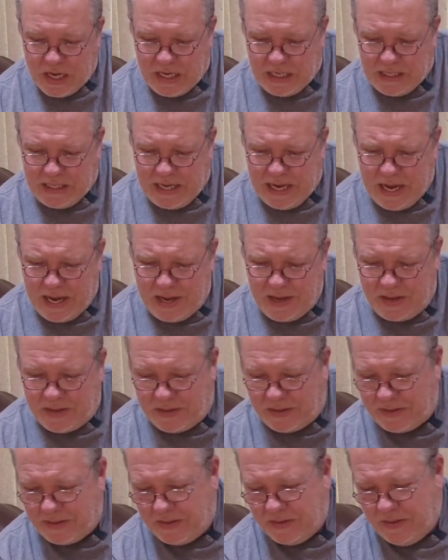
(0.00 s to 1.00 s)
yeah,
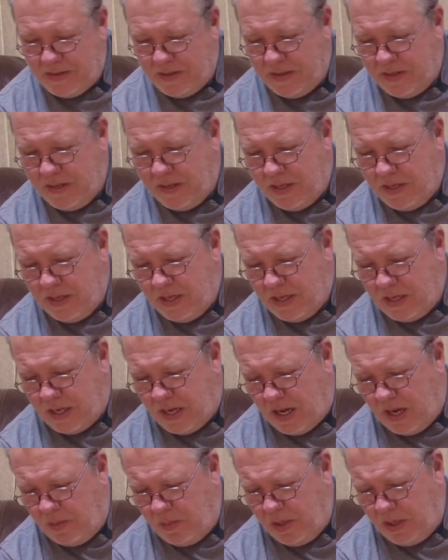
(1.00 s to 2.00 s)

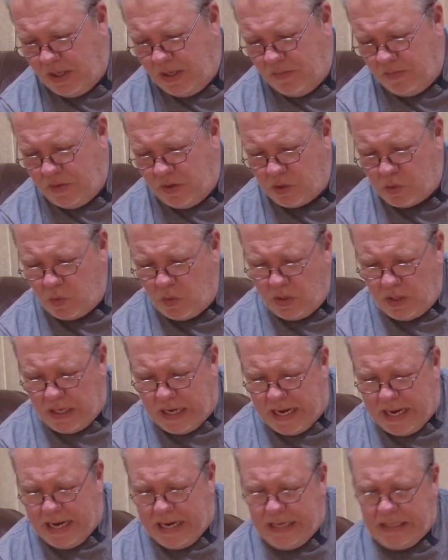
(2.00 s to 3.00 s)
I'm gonna give this one an
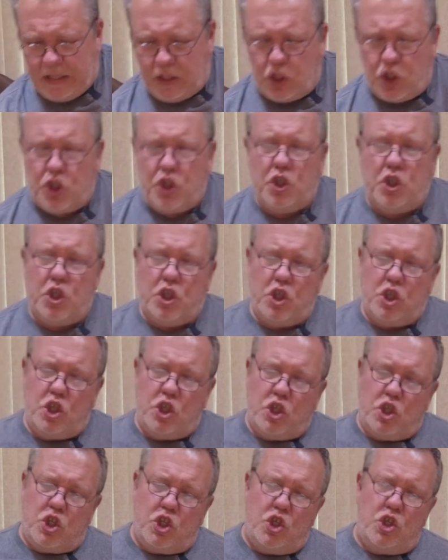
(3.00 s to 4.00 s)

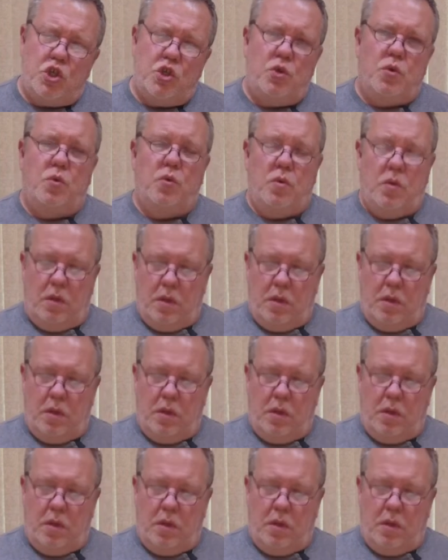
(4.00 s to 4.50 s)
8.2.